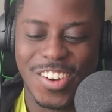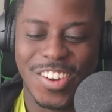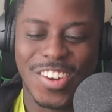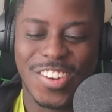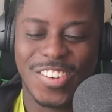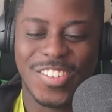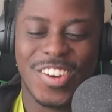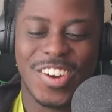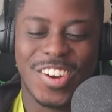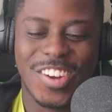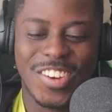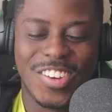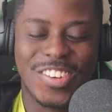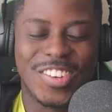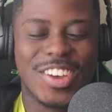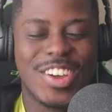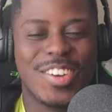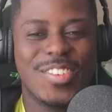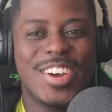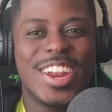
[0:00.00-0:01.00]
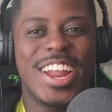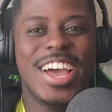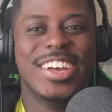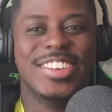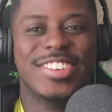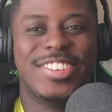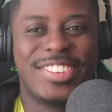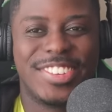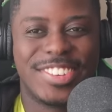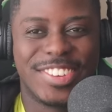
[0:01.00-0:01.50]
hold up, hold up.
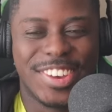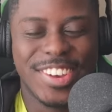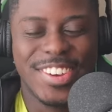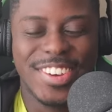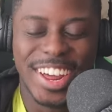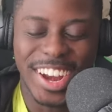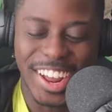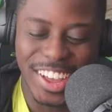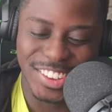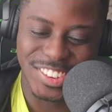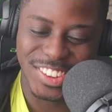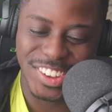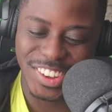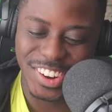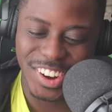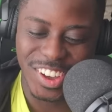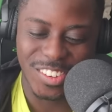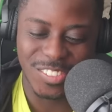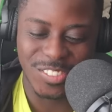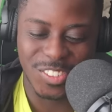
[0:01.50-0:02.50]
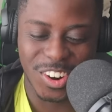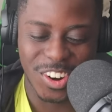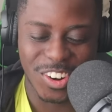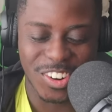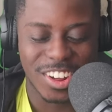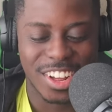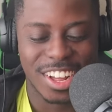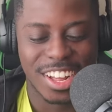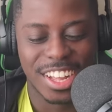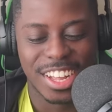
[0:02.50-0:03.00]
Jimenez, Jimenez, hold up,
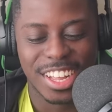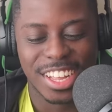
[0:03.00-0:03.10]
bro.